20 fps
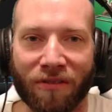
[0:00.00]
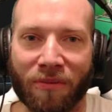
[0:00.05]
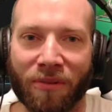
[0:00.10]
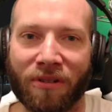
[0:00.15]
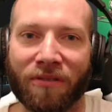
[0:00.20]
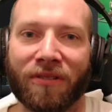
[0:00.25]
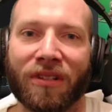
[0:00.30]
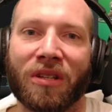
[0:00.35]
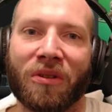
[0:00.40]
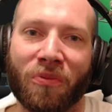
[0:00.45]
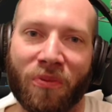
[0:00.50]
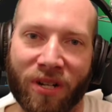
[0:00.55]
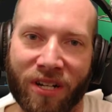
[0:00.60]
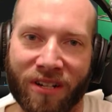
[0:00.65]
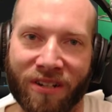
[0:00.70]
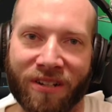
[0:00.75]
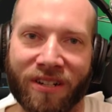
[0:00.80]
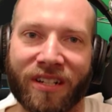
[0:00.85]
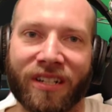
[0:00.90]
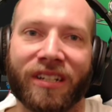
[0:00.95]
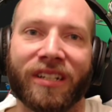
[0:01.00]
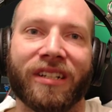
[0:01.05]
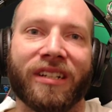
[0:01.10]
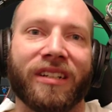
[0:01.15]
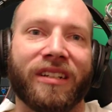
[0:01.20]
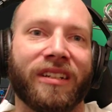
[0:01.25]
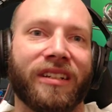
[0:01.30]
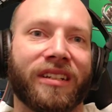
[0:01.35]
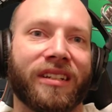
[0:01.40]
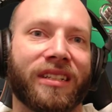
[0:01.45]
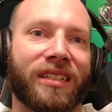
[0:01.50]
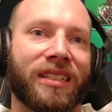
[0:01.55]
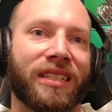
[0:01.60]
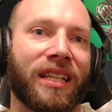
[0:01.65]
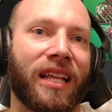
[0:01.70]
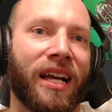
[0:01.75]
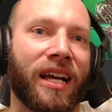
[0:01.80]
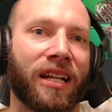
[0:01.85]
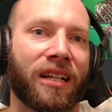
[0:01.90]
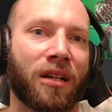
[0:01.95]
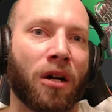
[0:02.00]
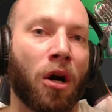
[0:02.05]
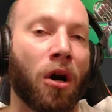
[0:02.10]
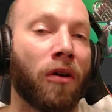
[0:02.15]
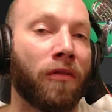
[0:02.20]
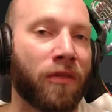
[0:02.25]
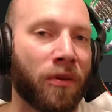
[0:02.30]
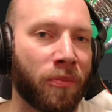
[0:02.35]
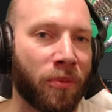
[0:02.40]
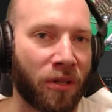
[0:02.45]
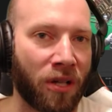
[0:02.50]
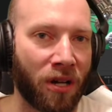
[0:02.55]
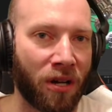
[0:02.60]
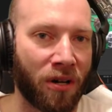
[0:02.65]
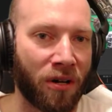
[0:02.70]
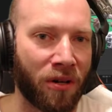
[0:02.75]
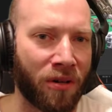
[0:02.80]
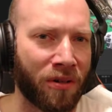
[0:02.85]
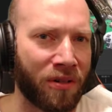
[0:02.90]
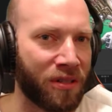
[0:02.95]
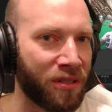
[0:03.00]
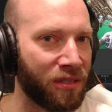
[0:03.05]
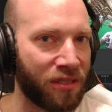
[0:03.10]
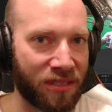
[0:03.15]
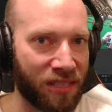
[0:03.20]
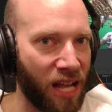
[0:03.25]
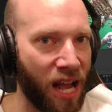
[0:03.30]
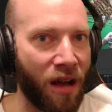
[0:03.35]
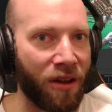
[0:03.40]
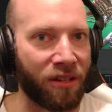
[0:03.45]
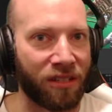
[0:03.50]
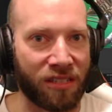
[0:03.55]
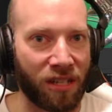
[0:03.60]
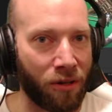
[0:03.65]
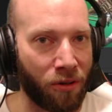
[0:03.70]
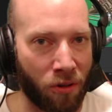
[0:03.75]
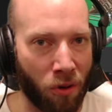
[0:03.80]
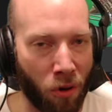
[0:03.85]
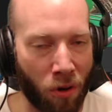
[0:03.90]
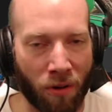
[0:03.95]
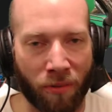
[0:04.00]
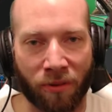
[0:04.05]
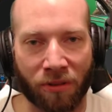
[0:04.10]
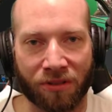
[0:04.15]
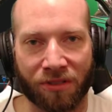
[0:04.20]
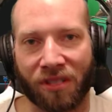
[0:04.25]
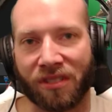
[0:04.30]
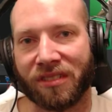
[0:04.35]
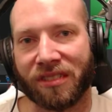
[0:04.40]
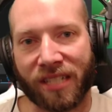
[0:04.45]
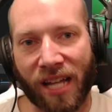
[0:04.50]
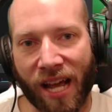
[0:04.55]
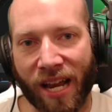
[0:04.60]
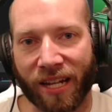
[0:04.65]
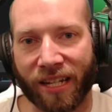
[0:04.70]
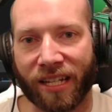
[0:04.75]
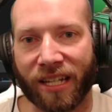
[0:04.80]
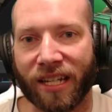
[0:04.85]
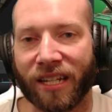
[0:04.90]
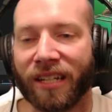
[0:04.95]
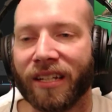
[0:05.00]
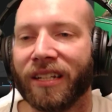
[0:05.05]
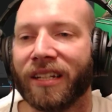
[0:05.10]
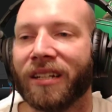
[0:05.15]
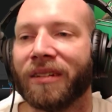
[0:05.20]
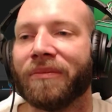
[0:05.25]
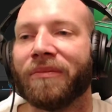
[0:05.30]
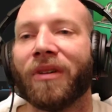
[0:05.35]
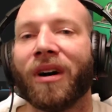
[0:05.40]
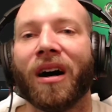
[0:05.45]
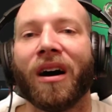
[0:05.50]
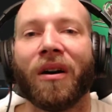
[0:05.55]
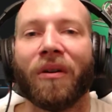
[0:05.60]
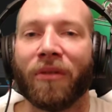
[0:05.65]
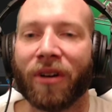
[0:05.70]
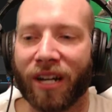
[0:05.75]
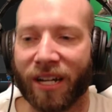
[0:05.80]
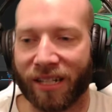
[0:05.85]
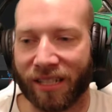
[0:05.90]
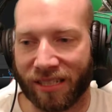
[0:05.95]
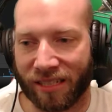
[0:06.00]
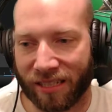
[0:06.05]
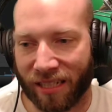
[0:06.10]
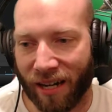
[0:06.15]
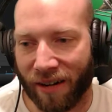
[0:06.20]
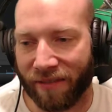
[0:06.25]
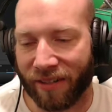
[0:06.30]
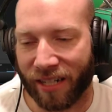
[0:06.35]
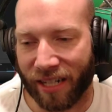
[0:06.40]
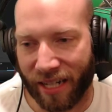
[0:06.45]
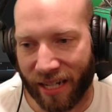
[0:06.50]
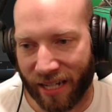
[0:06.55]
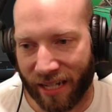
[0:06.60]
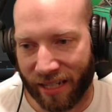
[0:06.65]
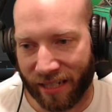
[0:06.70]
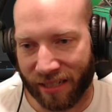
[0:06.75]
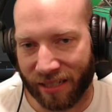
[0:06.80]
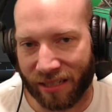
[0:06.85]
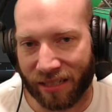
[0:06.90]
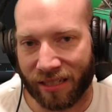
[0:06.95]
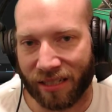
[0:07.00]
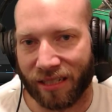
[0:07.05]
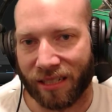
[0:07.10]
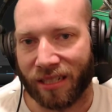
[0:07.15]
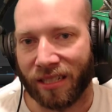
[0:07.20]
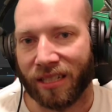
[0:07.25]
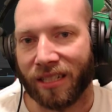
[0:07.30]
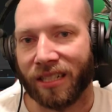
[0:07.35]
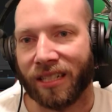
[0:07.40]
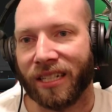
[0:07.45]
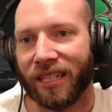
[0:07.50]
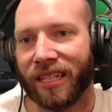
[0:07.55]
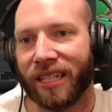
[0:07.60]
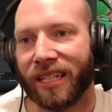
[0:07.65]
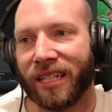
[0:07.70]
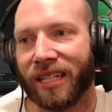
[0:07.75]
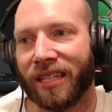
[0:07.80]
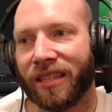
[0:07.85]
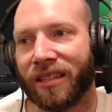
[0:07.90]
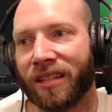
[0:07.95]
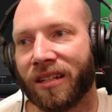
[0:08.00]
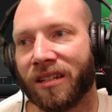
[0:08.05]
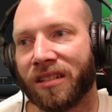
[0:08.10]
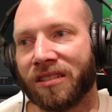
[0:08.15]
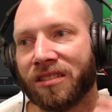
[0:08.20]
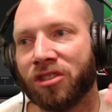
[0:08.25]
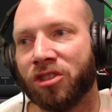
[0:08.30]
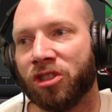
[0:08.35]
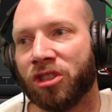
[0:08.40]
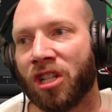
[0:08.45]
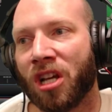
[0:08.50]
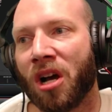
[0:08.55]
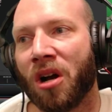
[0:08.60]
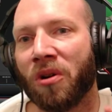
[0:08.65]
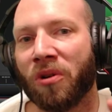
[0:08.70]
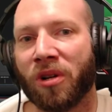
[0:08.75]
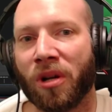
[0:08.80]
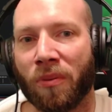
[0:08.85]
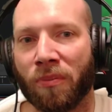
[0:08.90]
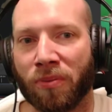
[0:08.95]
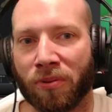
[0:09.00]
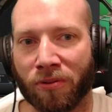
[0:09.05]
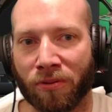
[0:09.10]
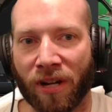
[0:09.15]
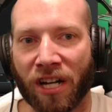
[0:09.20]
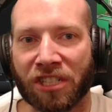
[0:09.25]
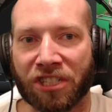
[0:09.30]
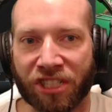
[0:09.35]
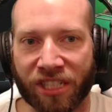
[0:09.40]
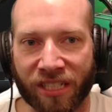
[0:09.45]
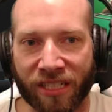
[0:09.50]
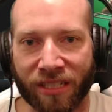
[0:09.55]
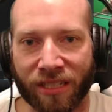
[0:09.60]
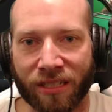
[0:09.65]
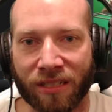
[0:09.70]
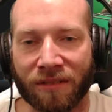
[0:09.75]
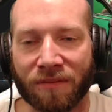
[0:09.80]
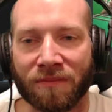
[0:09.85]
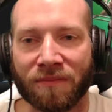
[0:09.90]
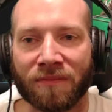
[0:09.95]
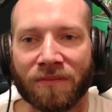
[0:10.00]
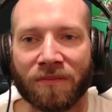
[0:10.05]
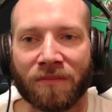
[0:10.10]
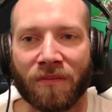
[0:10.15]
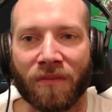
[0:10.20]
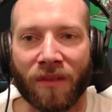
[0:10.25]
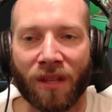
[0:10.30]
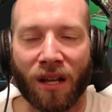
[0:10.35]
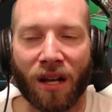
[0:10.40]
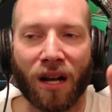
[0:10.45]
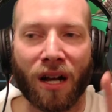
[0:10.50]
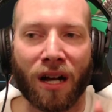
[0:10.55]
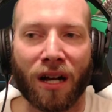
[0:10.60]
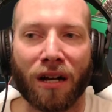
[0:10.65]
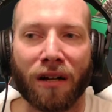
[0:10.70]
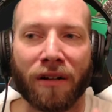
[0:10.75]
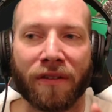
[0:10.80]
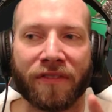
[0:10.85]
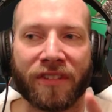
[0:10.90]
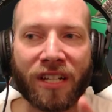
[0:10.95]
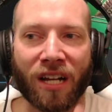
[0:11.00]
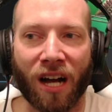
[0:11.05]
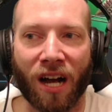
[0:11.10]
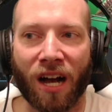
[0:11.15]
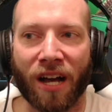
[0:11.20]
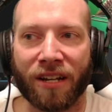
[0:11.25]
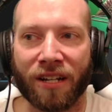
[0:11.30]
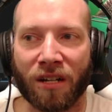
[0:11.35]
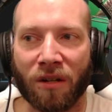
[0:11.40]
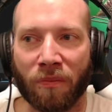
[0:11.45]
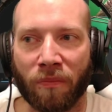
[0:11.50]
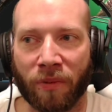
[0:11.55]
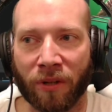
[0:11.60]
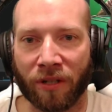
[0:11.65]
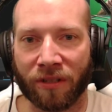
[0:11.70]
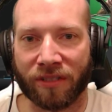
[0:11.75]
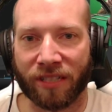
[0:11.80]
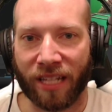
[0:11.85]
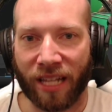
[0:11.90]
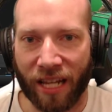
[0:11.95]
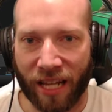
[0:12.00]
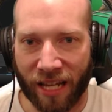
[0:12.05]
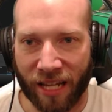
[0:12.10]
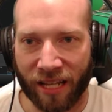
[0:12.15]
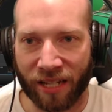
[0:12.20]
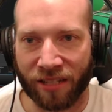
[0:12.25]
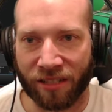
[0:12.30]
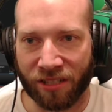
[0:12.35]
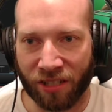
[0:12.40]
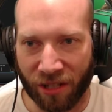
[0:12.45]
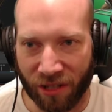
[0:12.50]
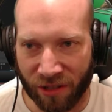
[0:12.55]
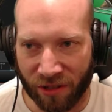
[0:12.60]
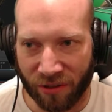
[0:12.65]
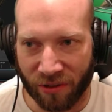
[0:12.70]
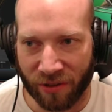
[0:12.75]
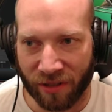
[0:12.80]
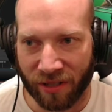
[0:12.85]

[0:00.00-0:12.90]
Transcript: really weird, like overblown sound. It sounded horrible. It was all staticky. Well, what I discovered is there's no compression of the audio built into